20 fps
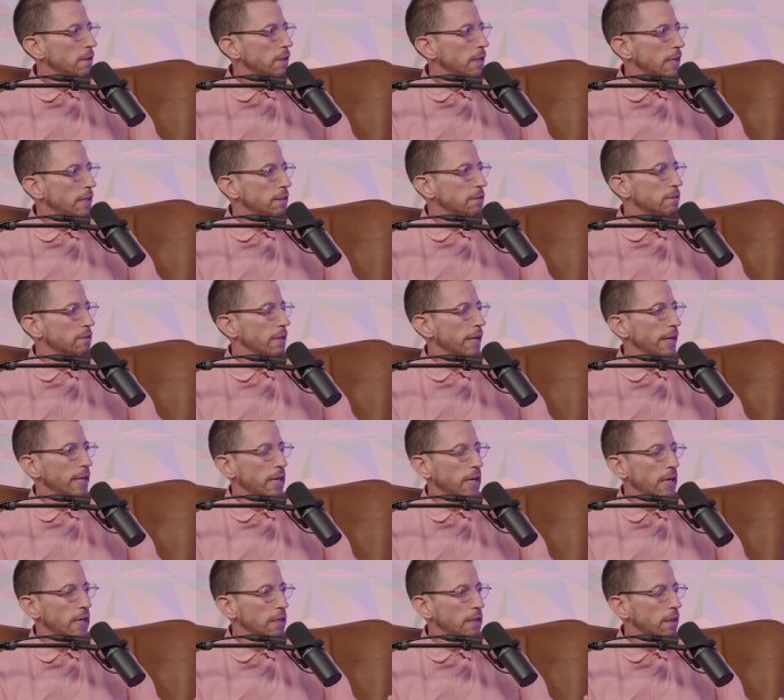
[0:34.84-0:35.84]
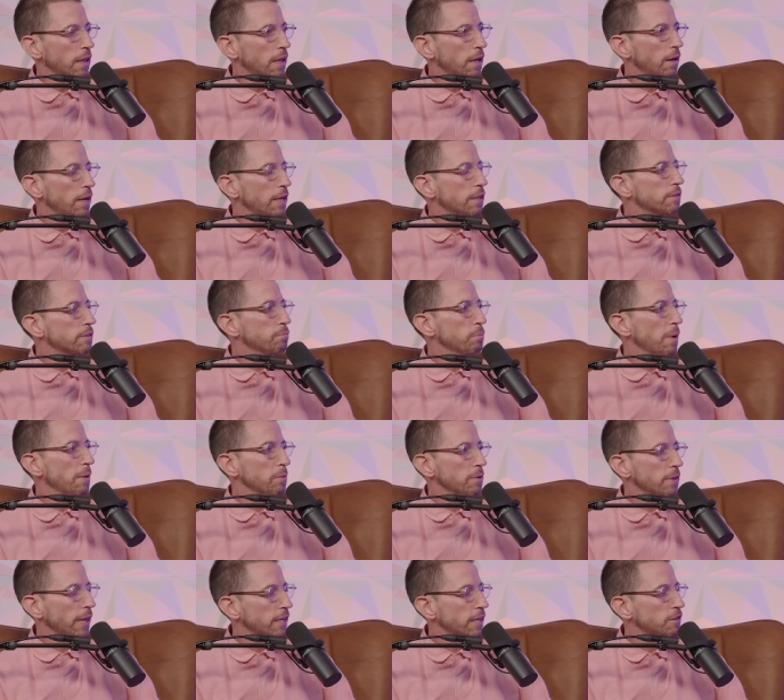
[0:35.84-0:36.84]
He's like, he love. It's
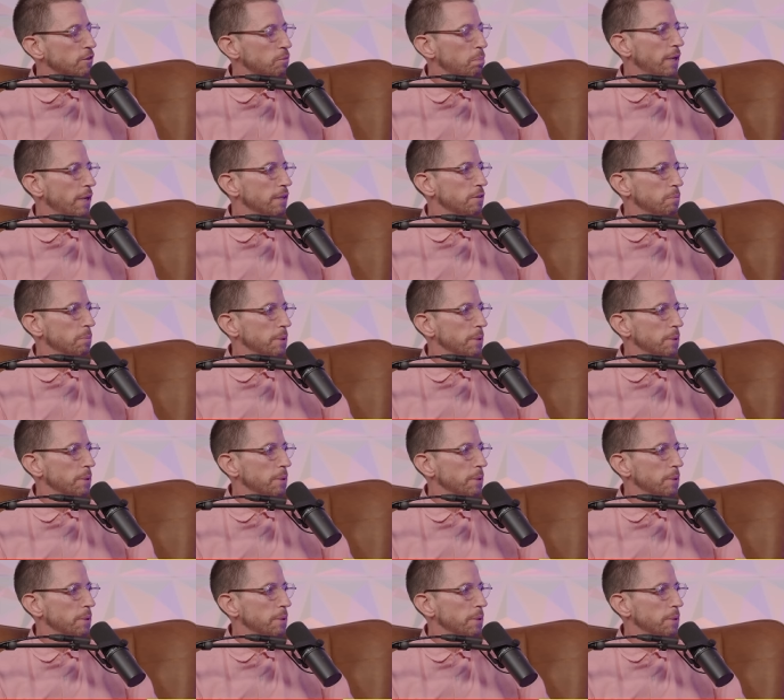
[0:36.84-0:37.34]
remember like Spuds